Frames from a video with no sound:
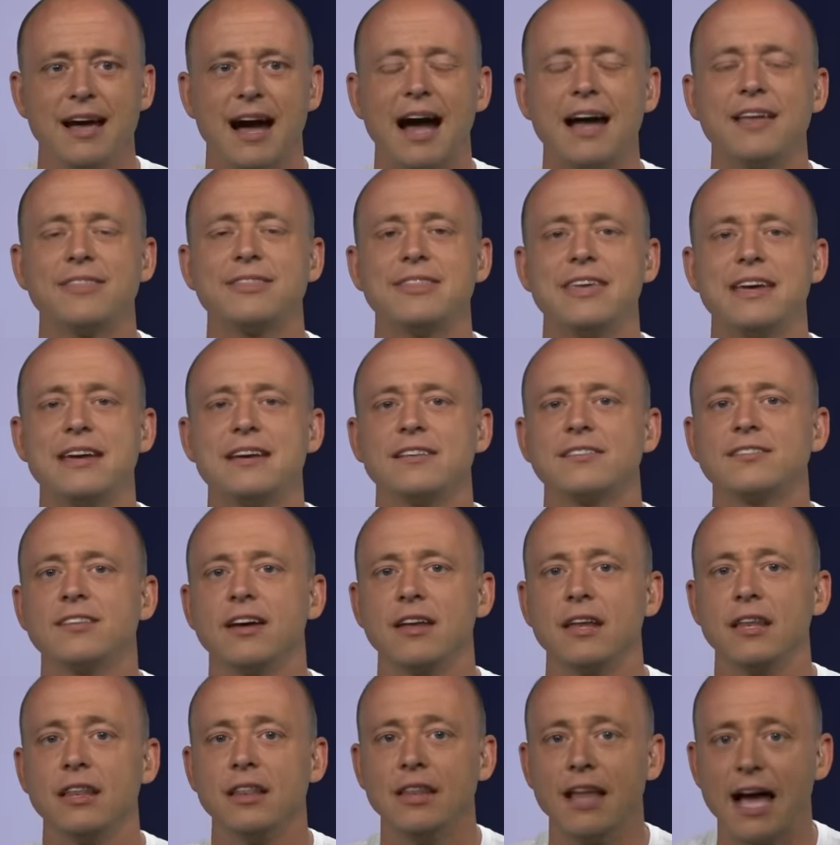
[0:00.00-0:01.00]
I think it's
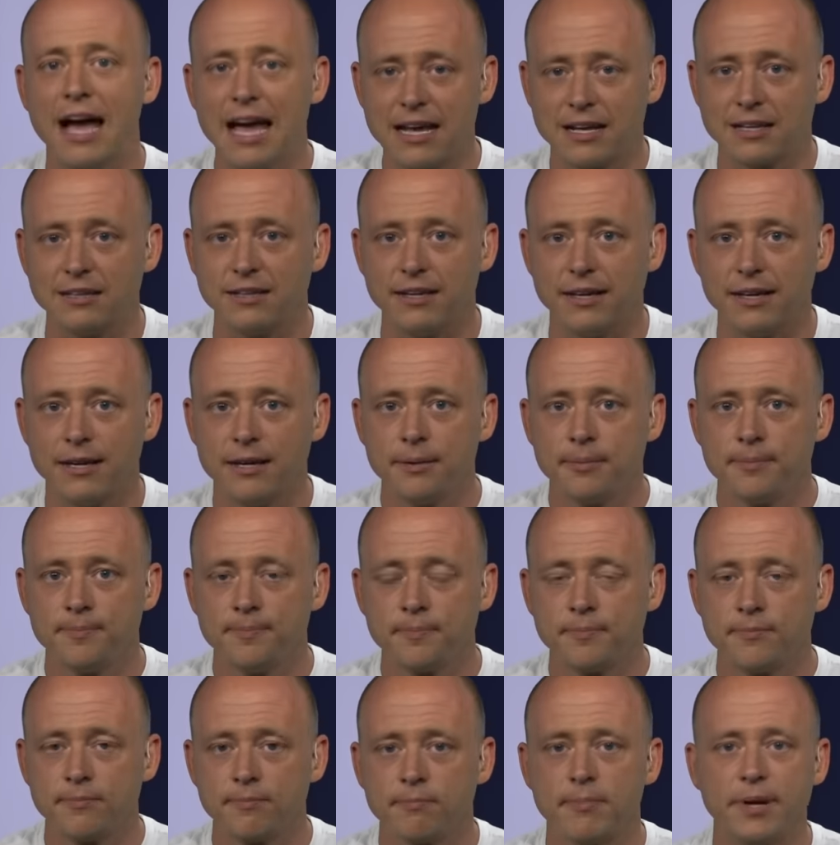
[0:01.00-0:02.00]
unlikely,
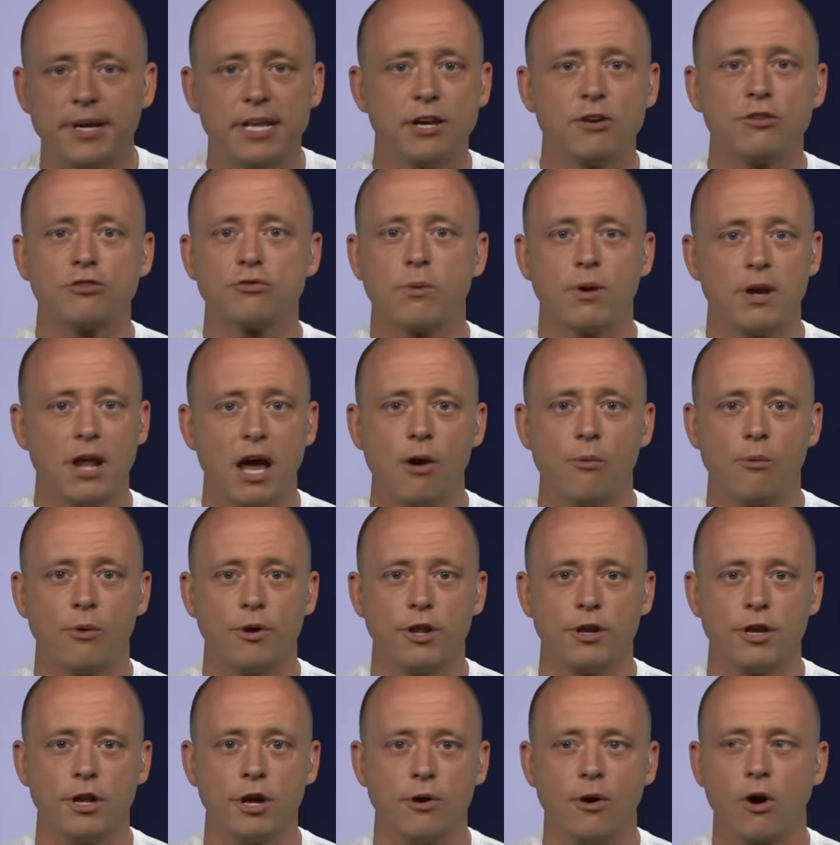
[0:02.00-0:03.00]
but here's what I
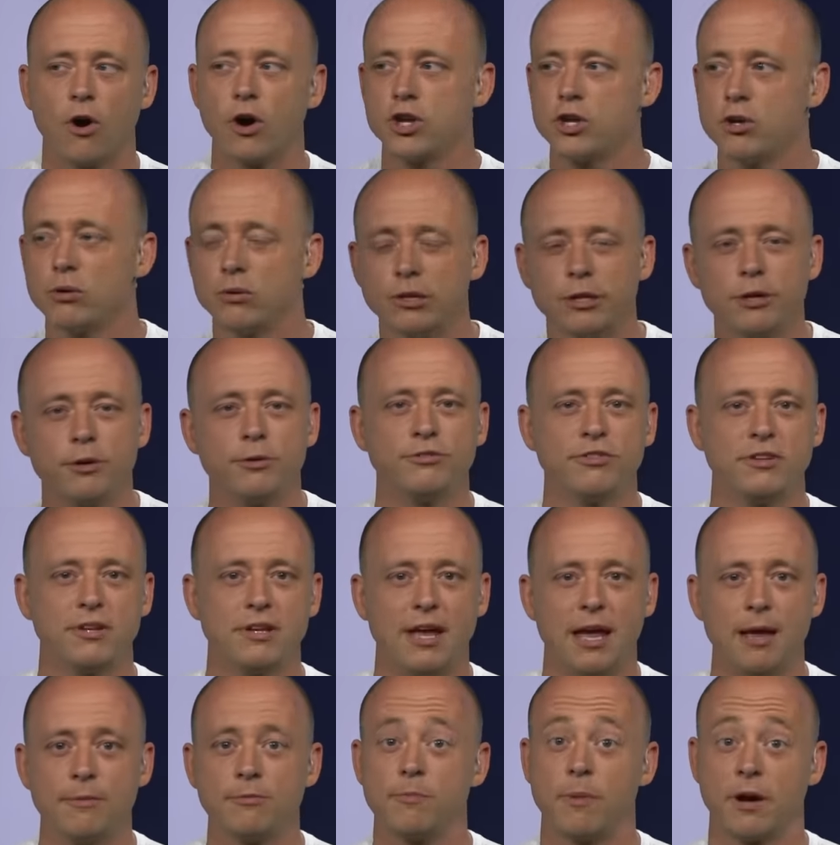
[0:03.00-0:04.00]
want to know. Are you losing
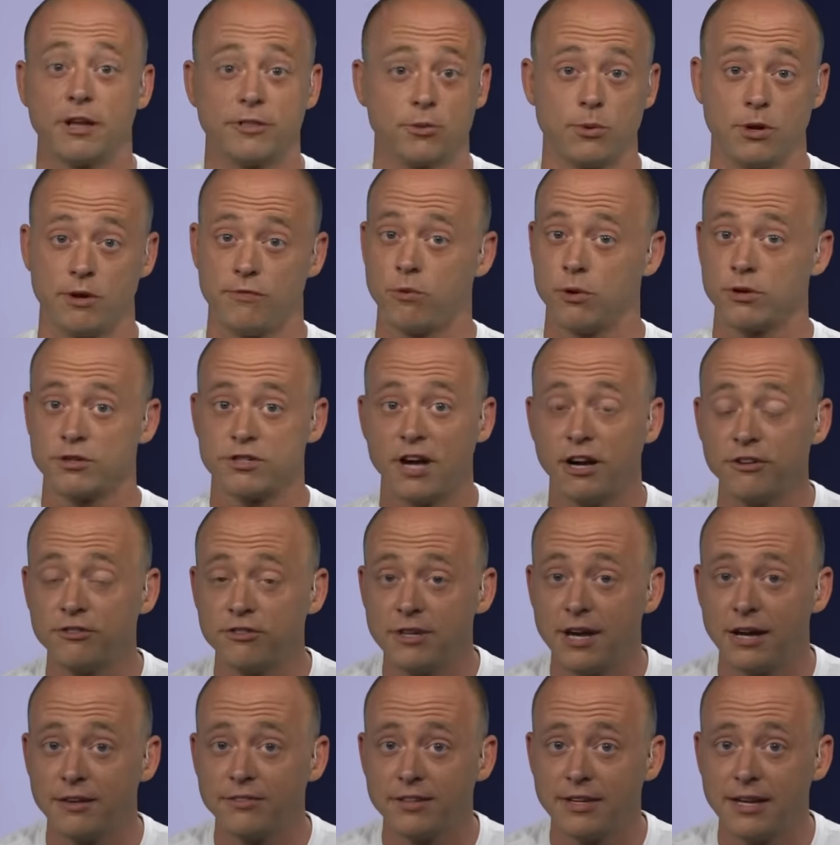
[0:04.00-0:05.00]
games by three or four
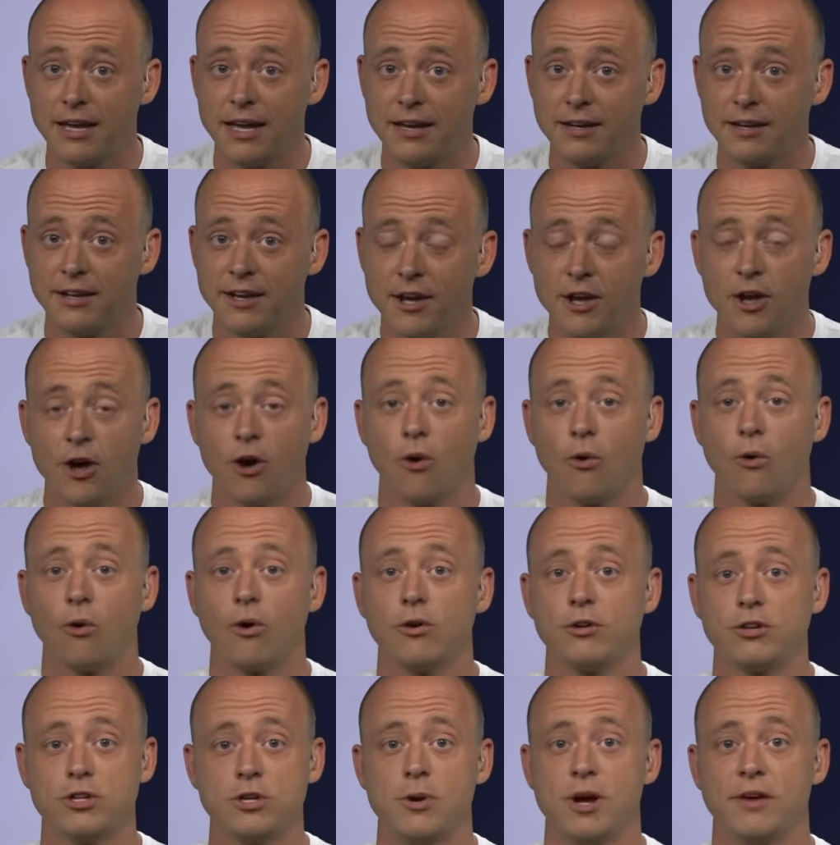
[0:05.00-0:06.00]
touchdowns again?
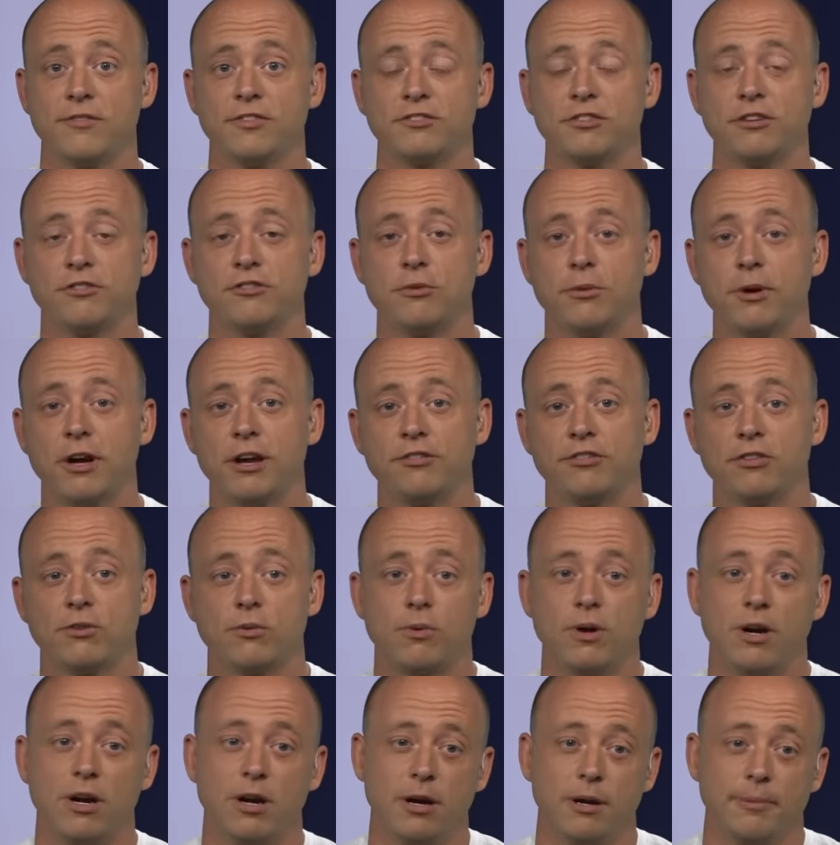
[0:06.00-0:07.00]
Or do you have a
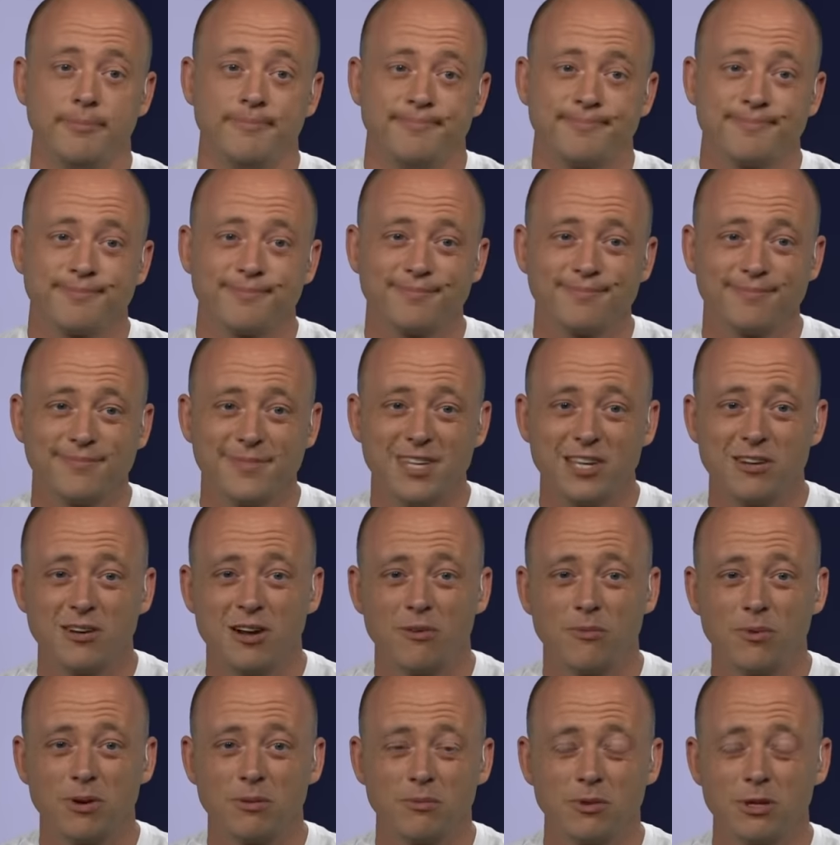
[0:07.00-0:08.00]
situation where, you
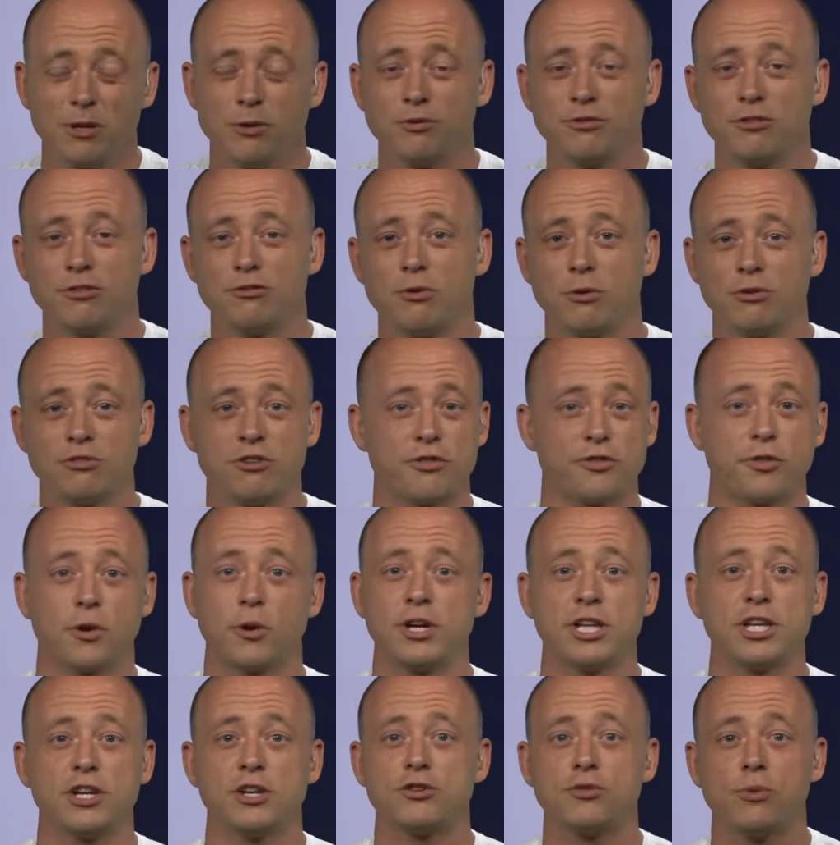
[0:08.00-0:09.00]
know, we're, we're losing to Georgia
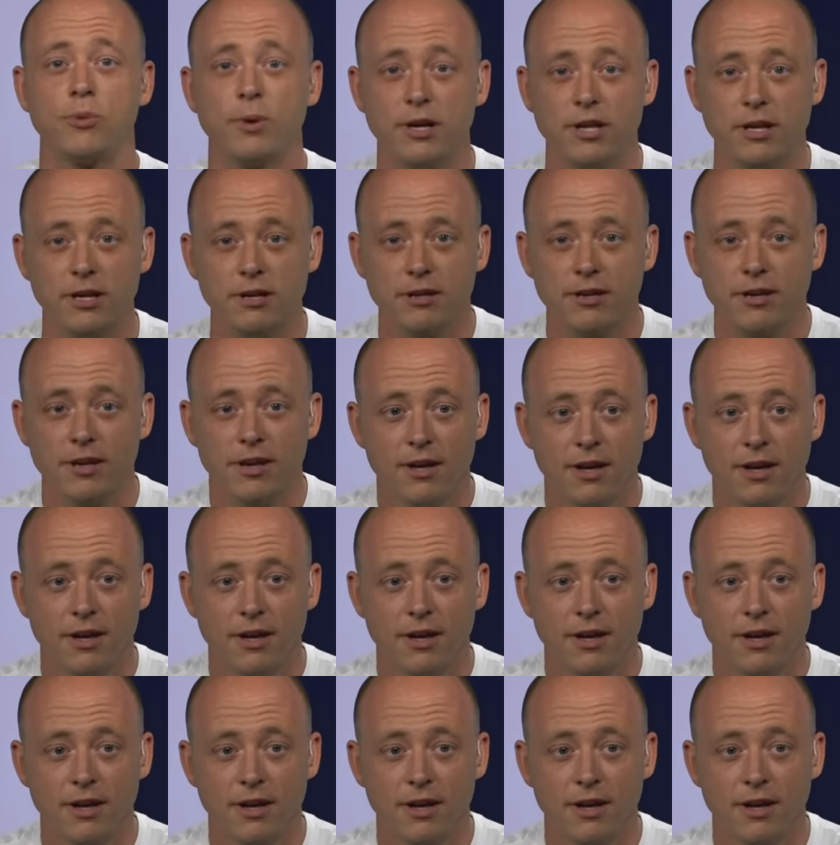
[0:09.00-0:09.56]
thirty to twenty?